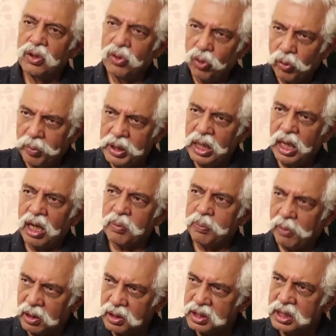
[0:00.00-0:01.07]

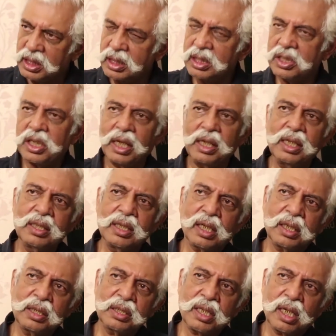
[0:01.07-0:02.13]
OBR policy, the Chinese
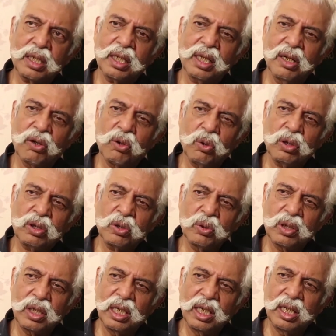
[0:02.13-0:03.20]
are constructing a road
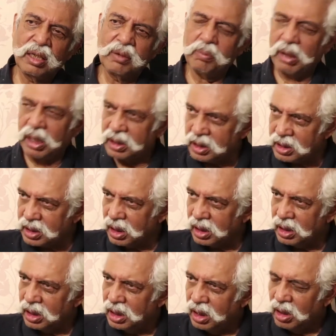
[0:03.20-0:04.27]

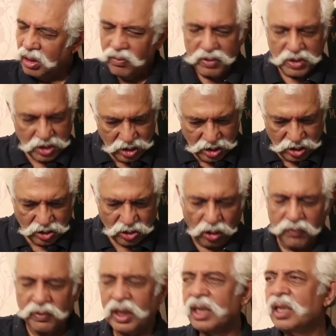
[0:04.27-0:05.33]
Gilgit-Baltistan, which is
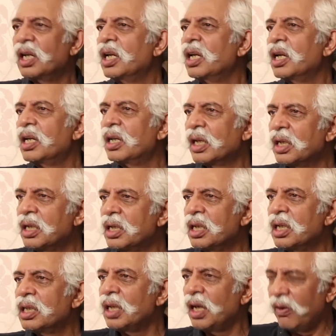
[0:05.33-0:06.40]
sovereign Indian
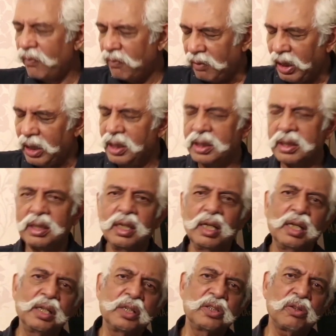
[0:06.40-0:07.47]
territory. They have violated
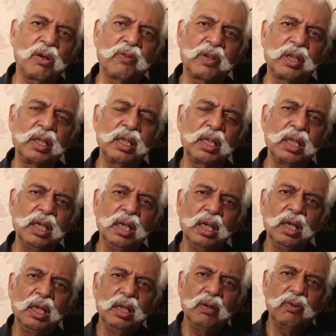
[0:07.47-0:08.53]
Indian sovereignty.
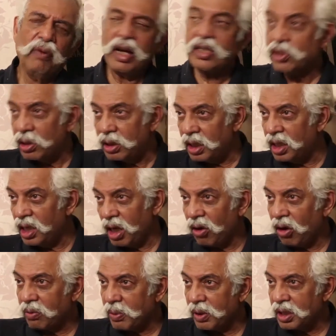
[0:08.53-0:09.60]
Why should India
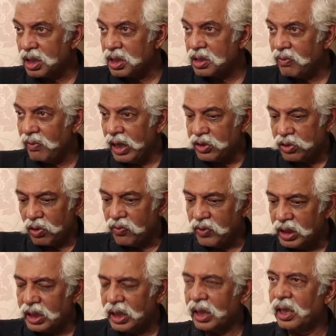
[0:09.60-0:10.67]
not protest? Why should
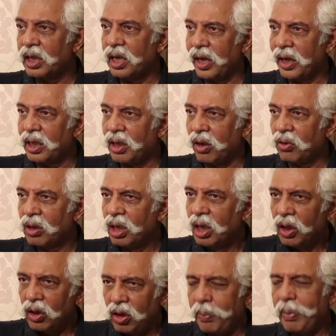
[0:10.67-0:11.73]
we take it lying down?
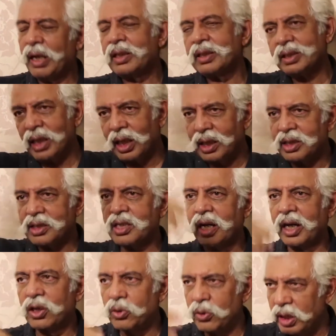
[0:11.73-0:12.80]
Now Pakistan is
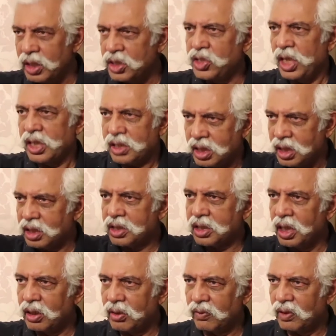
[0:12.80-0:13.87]
trying to ingest that
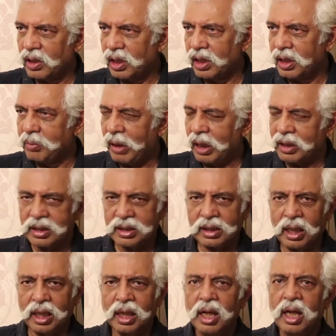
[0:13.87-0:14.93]
state of
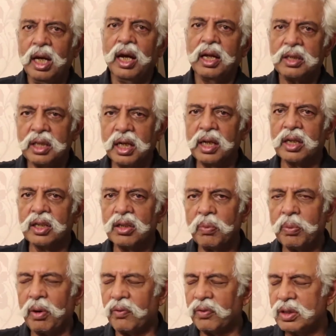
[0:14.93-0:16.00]
Gilgit-Baltistan and say it is
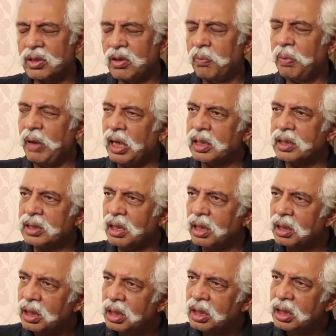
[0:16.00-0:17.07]
a province of Pakistan,